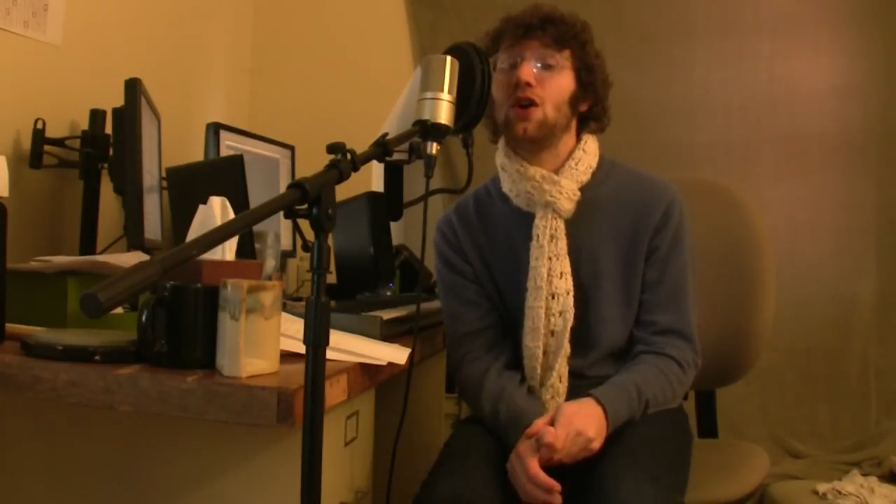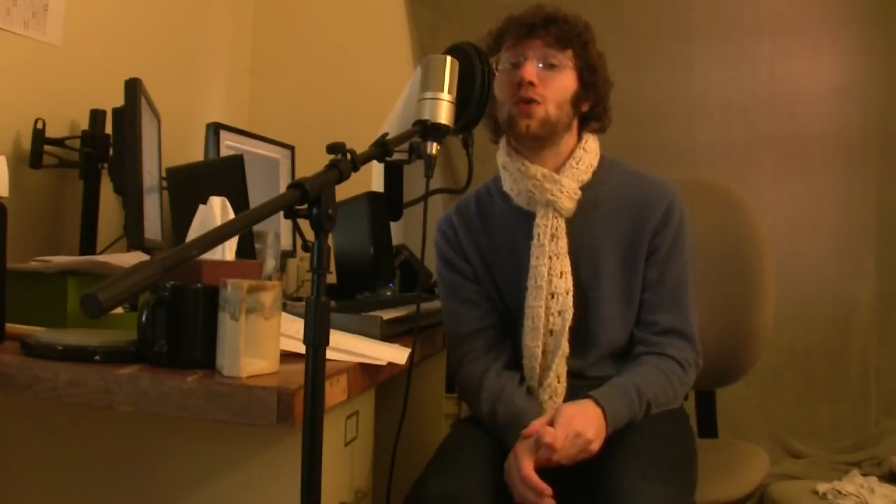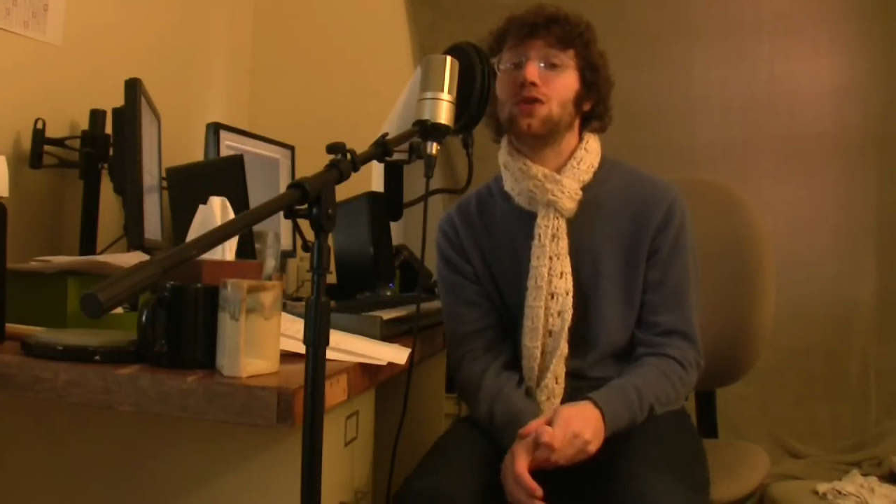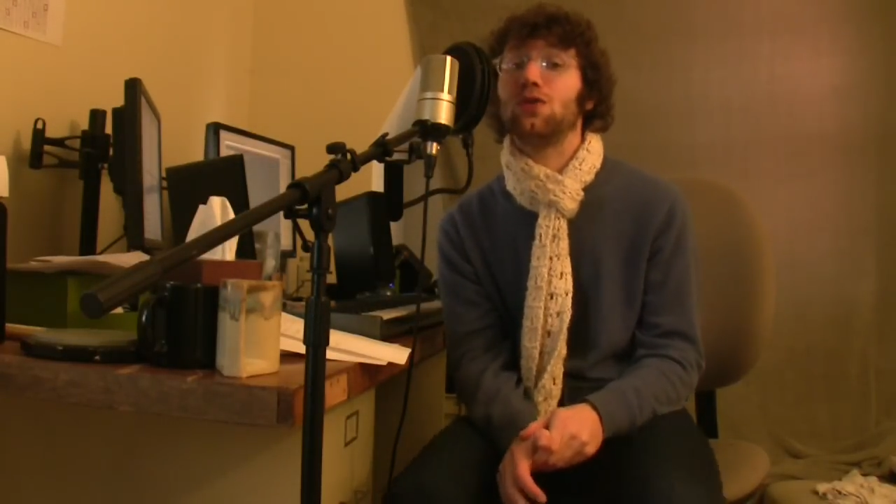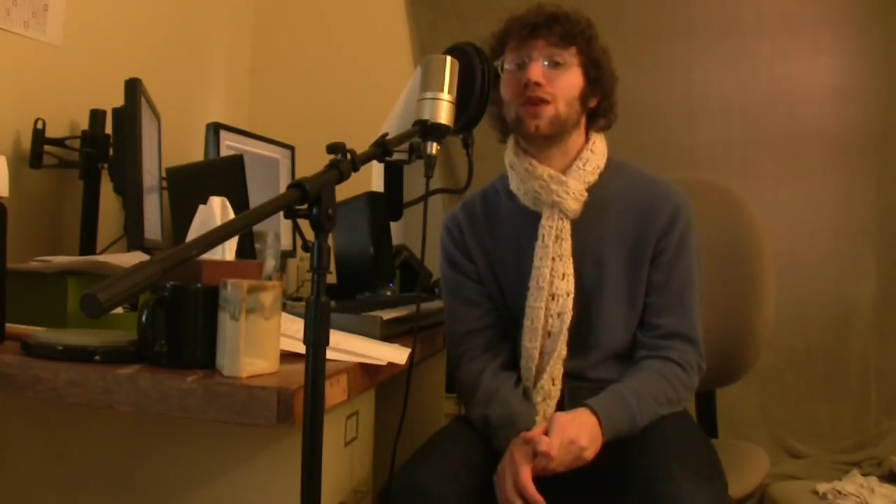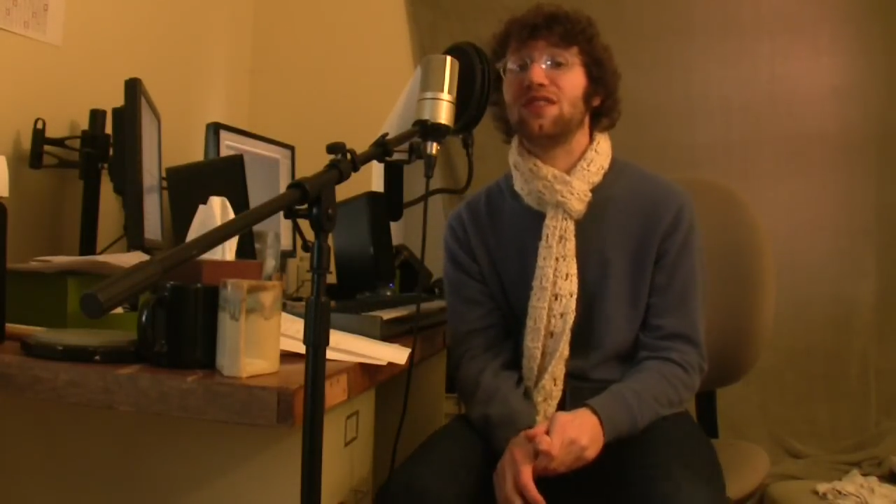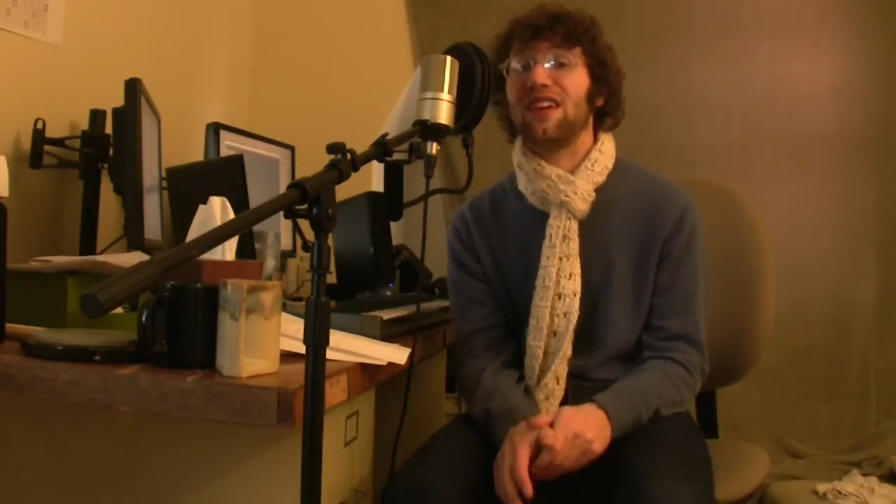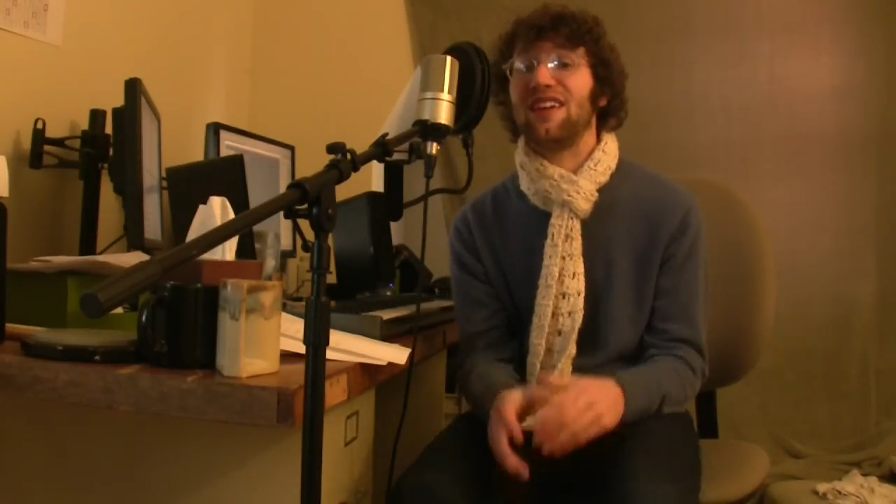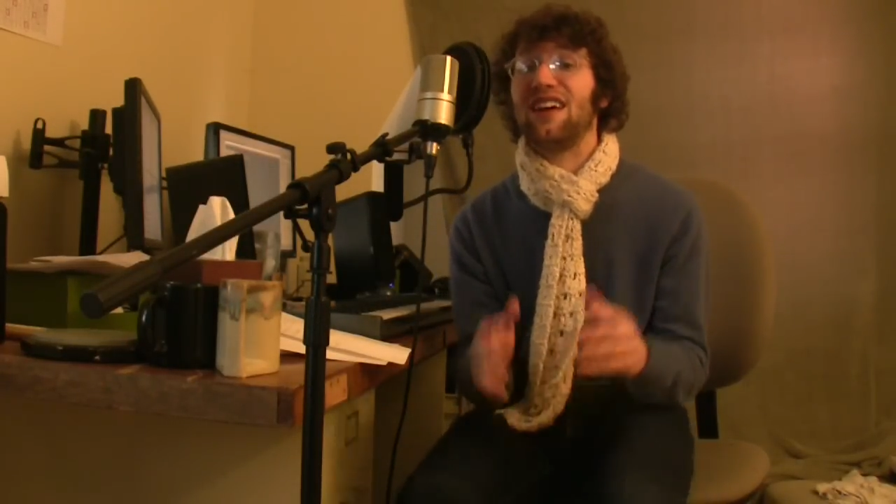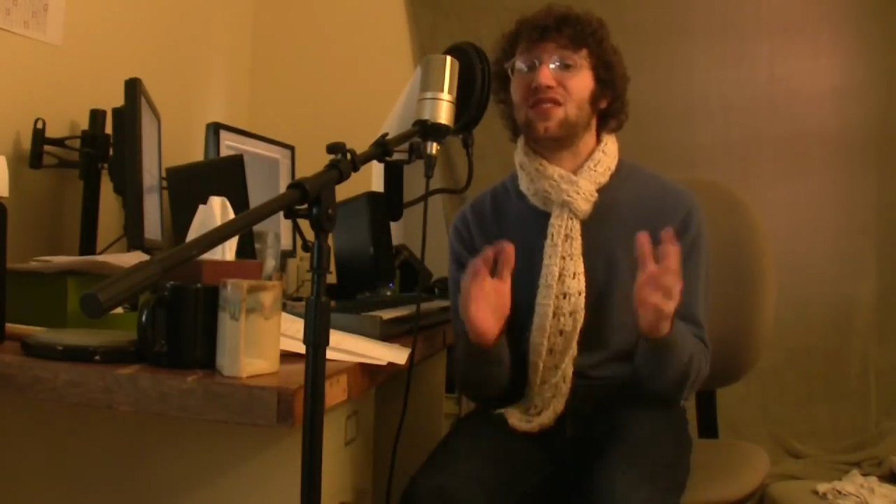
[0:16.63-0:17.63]
which was
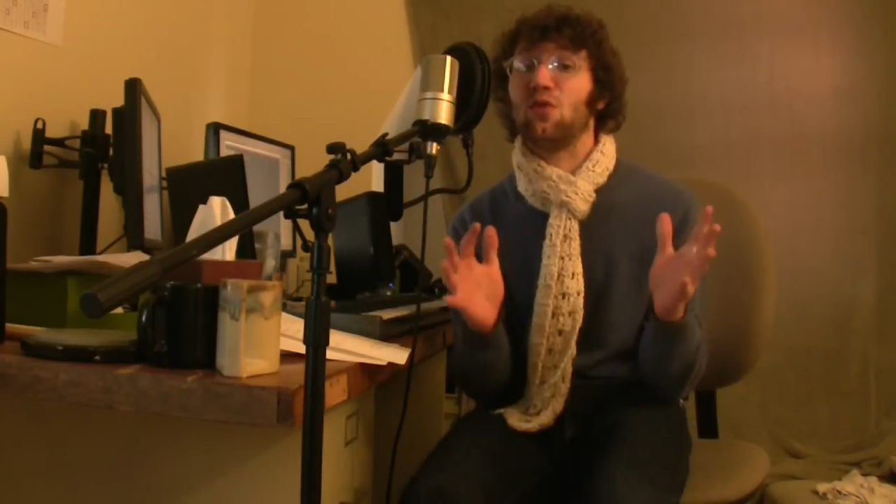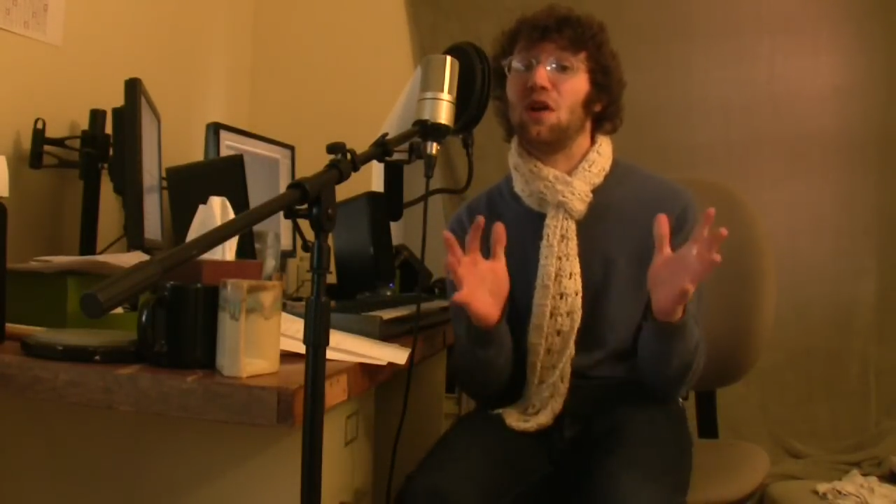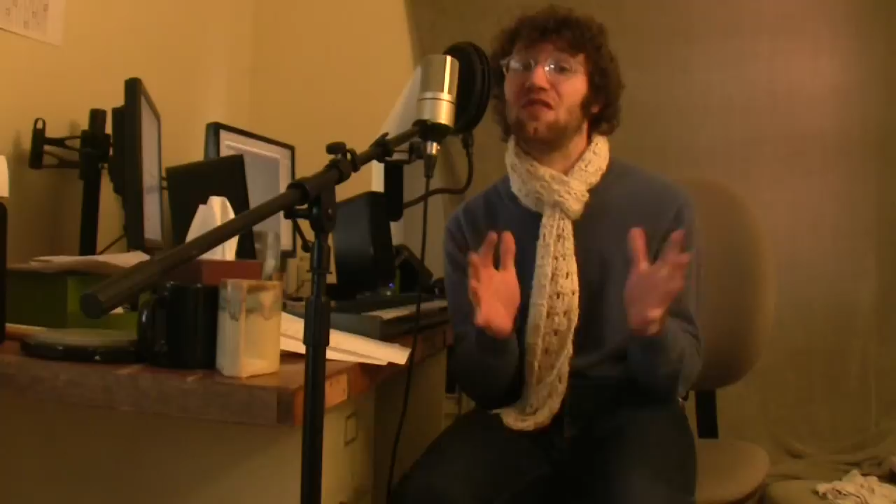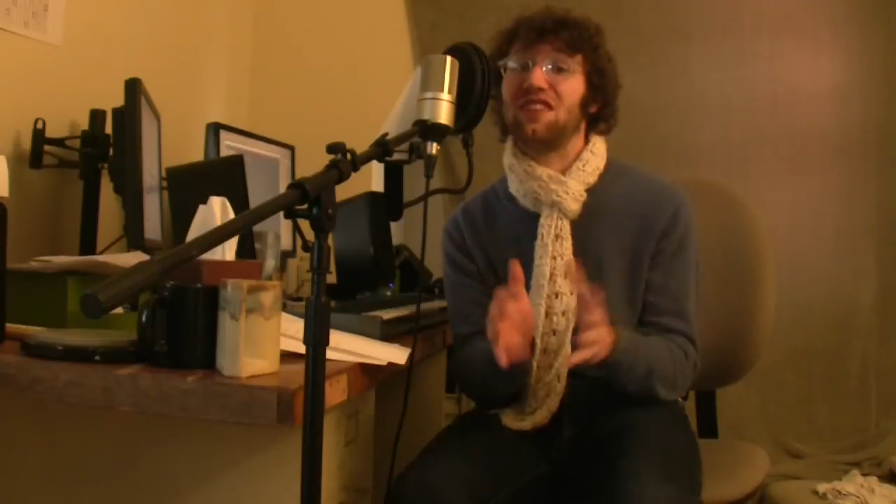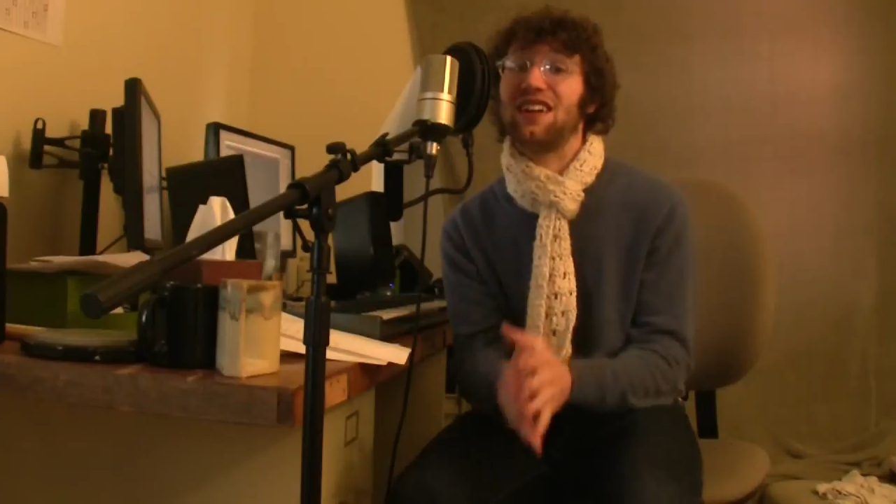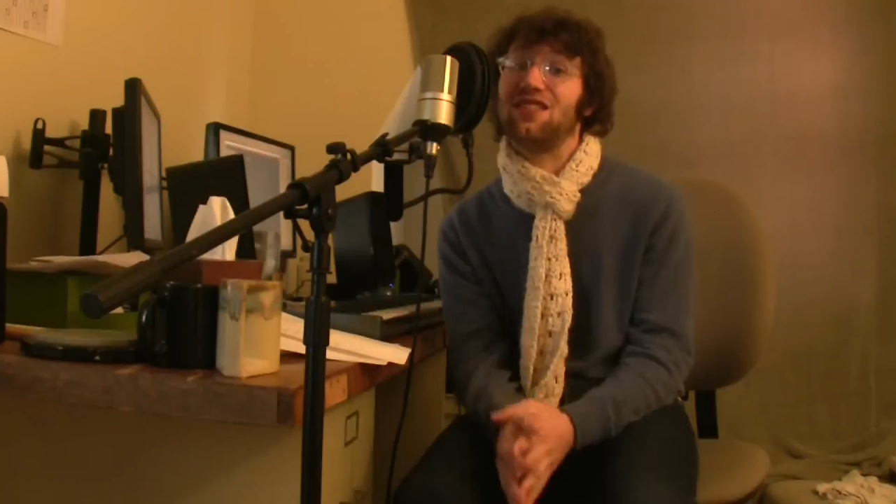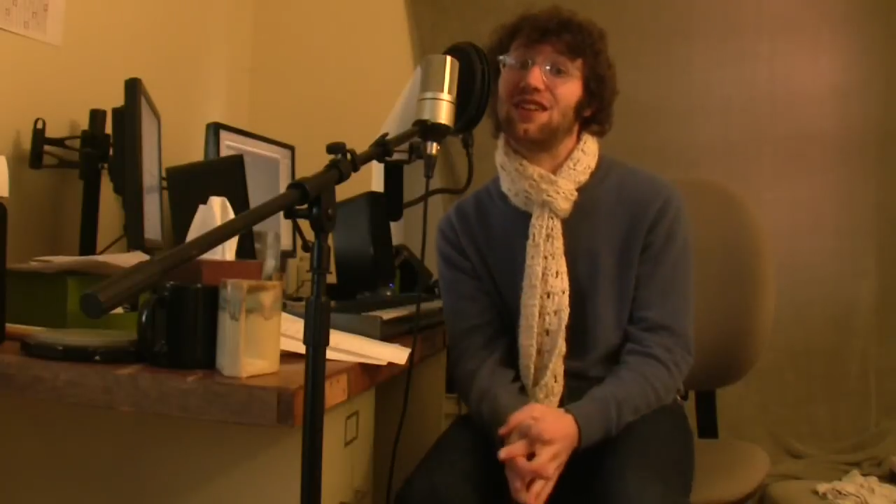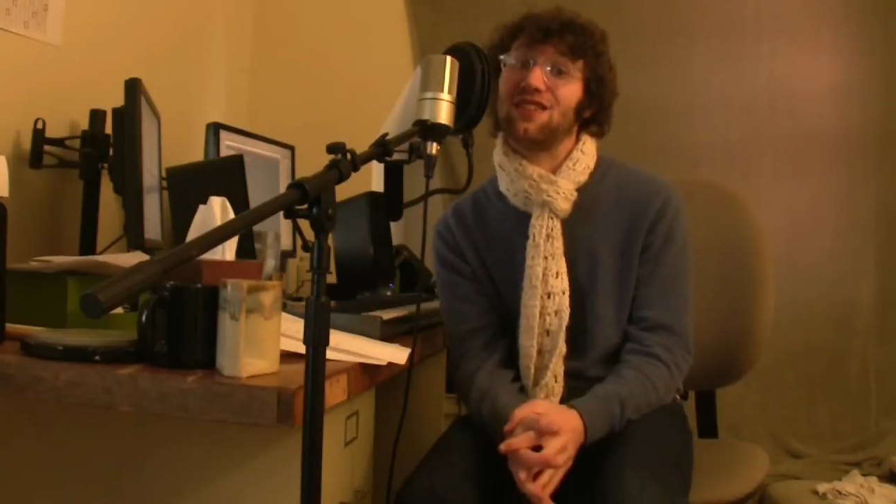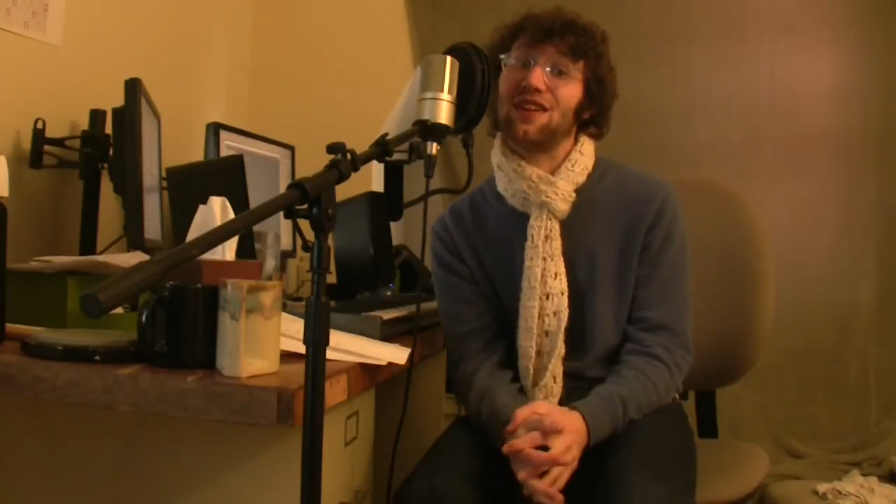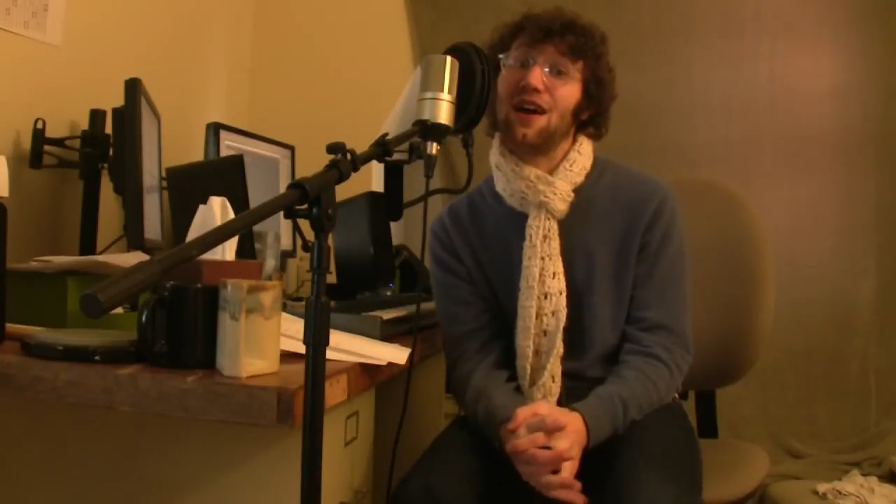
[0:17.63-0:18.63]
a 12
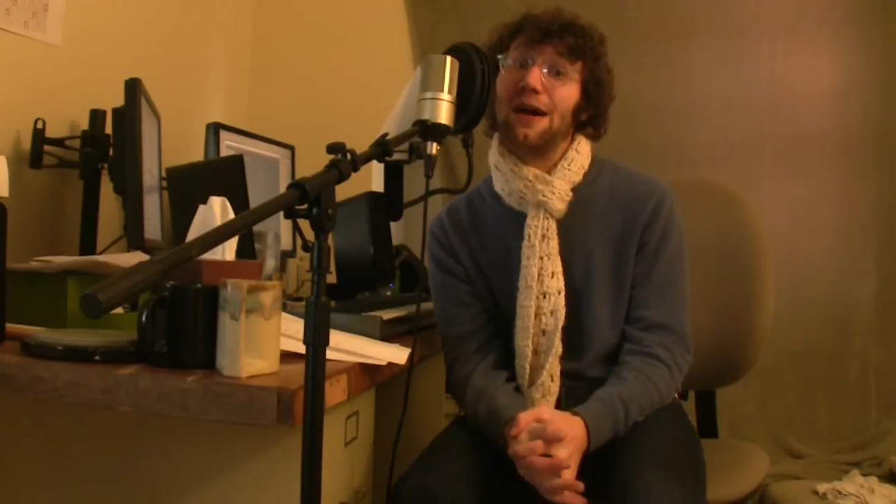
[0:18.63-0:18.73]
VHS